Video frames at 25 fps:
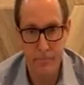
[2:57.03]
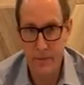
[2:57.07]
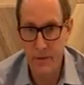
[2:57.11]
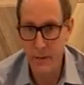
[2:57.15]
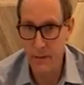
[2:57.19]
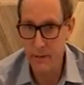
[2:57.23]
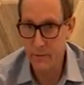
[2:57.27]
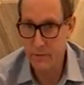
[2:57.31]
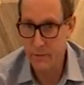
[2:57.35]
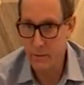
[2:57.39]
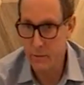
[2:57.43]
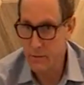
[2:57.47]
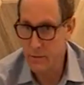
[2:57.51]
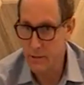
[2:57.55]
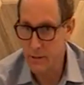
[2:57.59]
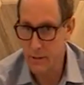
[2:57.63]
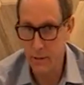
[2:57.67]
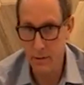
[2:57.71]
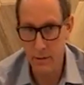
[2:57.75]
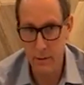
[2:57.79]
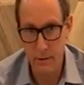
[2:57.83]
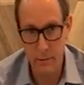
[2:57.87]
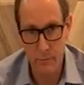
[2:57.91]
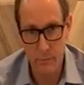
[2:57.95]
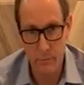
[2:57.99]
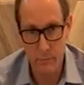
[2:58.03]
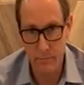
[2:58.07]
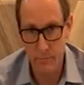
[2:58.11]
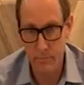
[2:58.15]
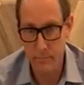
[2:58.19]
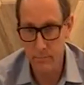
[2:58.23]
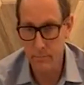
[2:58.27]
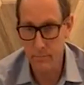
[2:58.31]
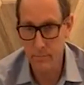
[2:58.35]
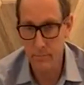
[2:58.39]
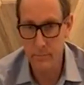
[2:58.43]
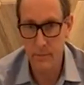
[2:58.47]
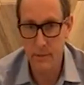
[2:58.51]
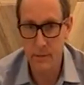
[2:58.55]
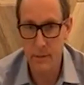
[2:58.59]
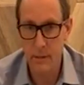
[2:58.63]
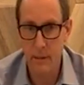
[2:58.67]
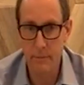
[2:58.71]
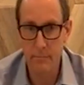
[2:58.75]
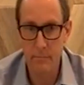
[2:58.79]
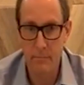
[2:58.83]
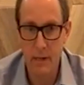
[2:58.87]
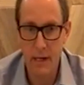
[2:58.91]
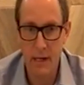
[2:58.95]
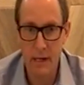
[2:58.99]
Things are starting to
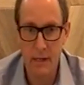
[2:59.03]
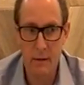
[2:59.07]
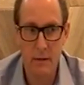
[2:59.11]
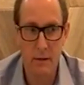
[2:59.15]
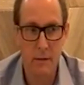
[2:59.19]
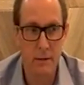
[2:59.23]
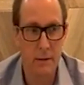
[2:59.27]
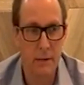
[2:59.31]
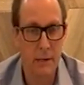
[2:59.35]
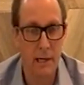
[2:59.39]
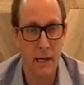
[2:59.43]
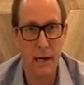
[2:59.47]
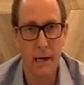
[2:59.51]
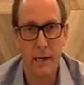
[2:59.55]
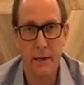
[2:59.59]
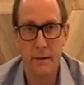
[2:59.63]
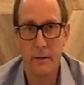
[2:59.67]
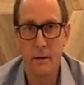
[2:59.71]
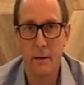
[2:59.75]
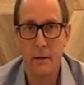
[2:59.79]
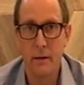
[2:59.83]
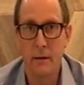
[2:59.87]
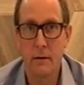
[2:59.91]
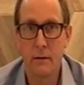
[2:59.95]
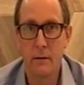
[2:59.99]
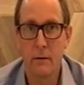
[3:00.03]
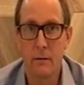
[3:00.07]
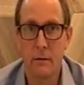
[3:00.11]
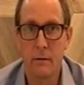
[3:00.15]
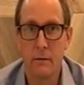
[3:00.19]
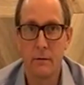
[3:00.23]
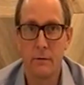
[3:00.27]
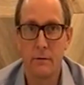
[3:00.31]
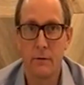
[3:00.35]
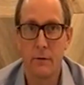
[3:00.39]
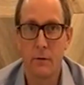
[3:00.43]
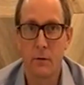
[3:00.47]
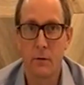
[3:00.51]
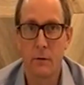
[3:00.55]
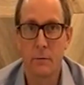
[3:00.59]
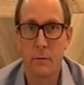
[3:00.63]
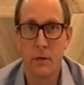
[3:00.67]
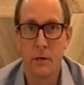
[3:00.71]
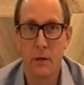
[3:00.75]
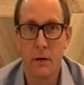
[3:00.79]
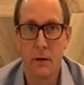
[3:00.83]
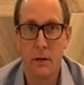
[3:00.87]
come back online there, and normal